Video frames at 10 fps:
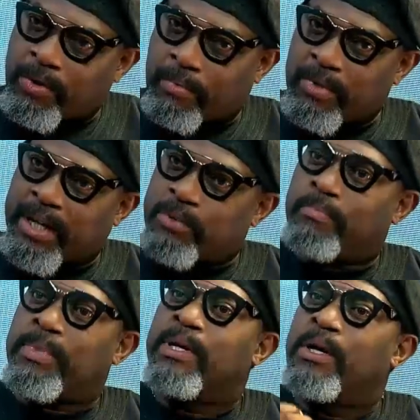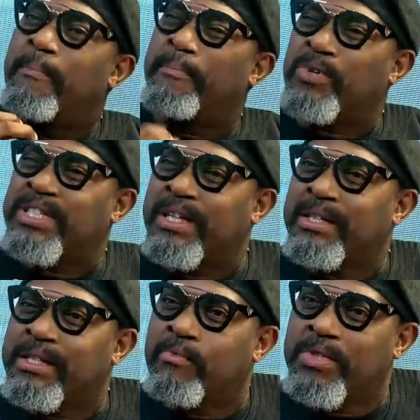communicate will be
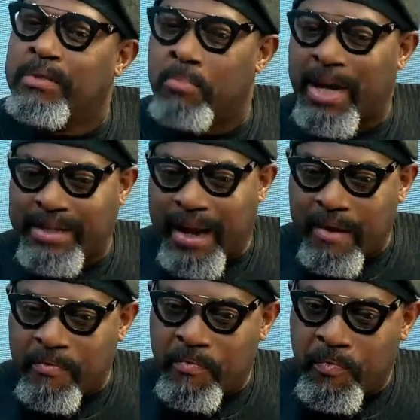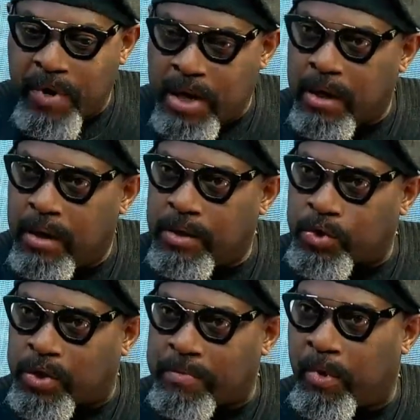positivism at every
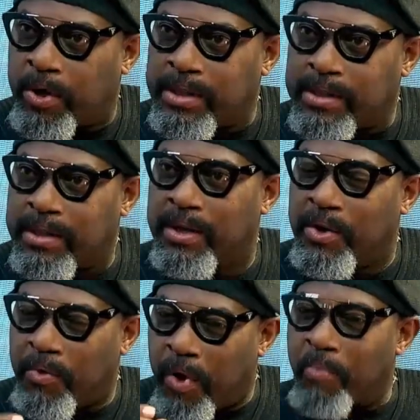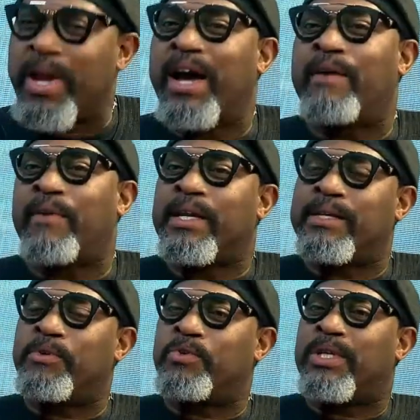touch point. What we have are
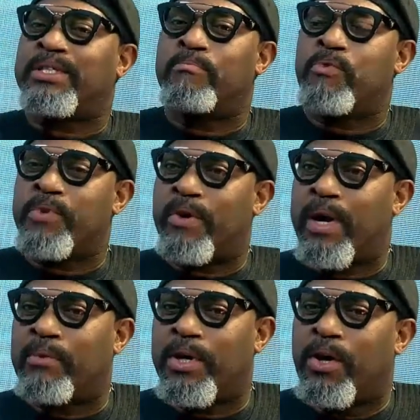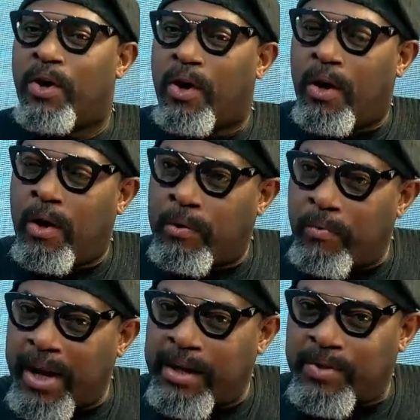individuals are moving around. All
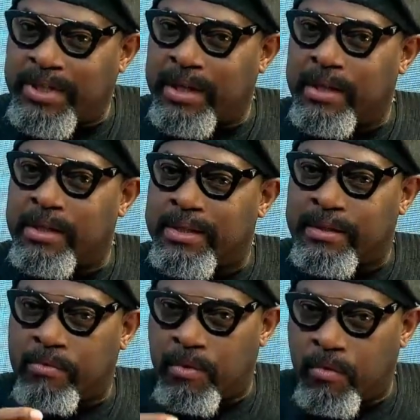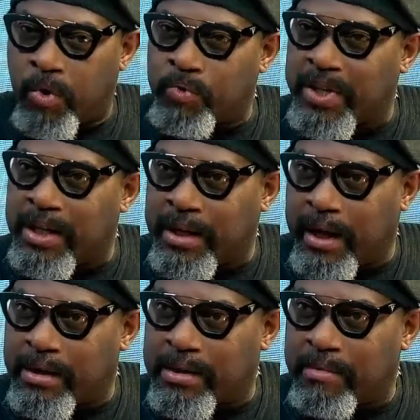we're interested in is what we can
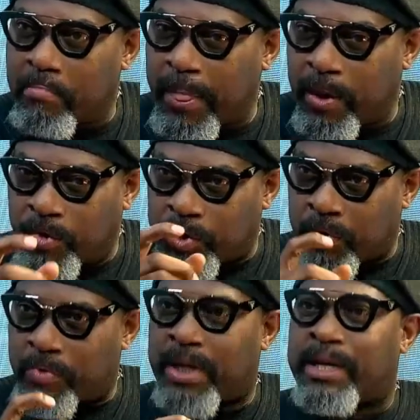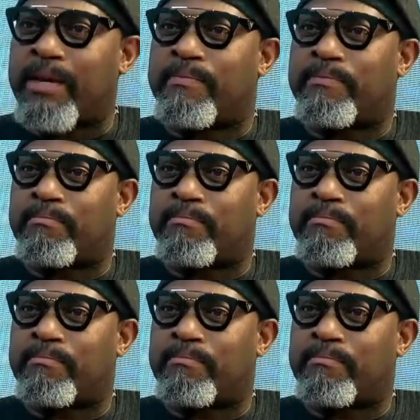get, not what we can give.